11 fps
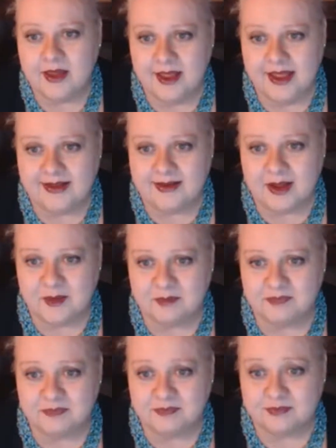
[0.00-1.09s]
And
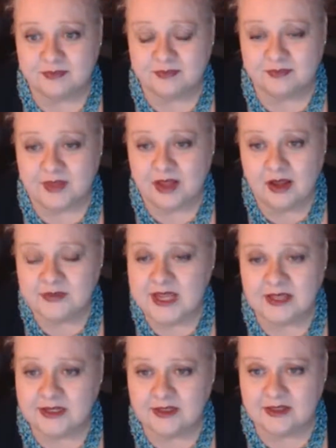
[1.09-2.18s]
I'm
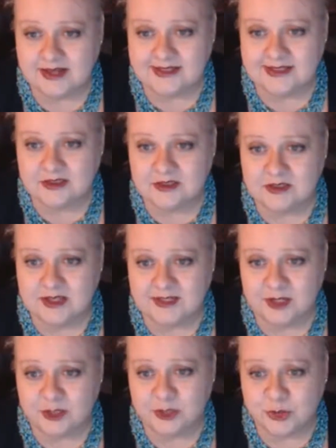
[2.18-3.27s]
telling you,
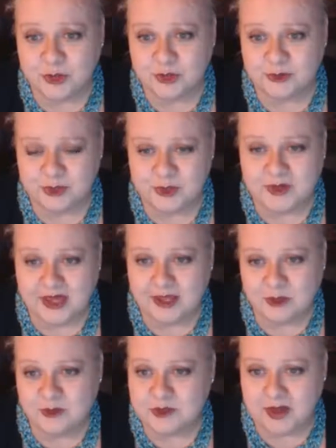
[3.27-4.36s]
that's not true. You can
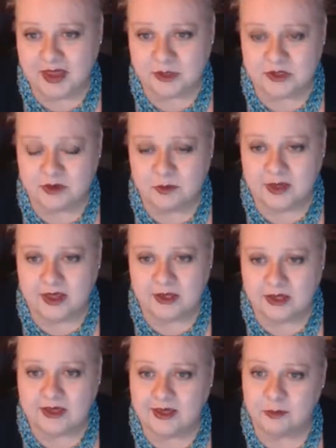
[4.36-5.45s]
use a paint chip and
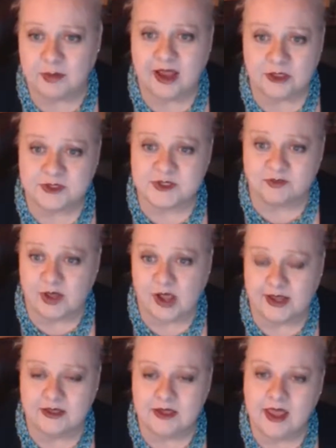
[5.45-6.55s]
you can get by just
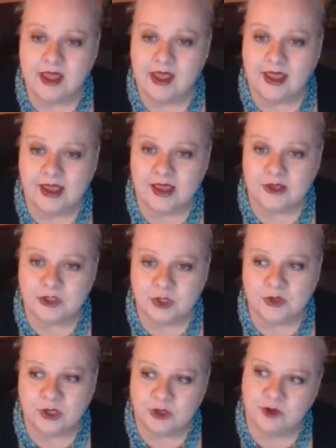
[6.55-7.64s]
fine, and you
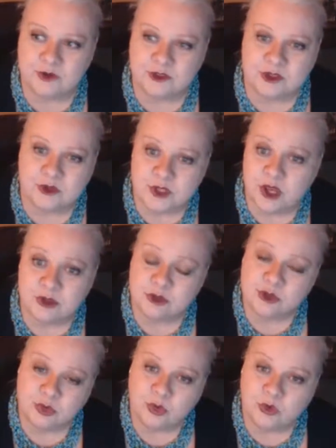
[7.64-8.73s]
can use those other
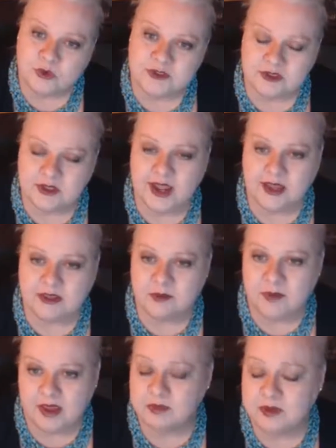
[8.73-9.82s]
tools like the
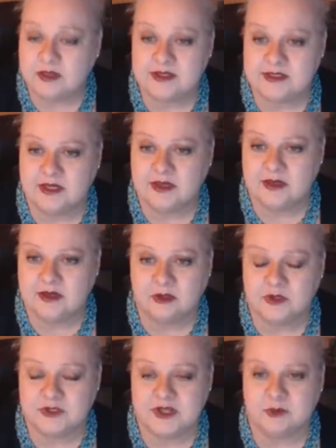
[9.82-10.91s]
paint peel and stick
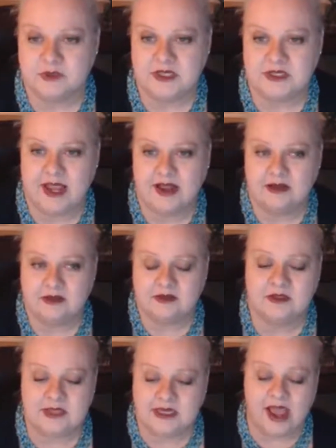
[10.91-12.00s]
color sample
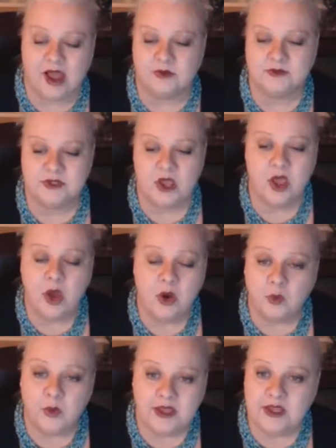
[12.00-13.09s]
decals
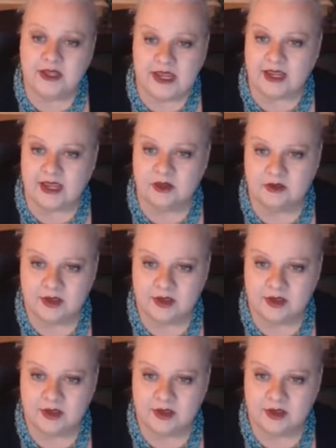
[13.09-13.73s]
when you need it.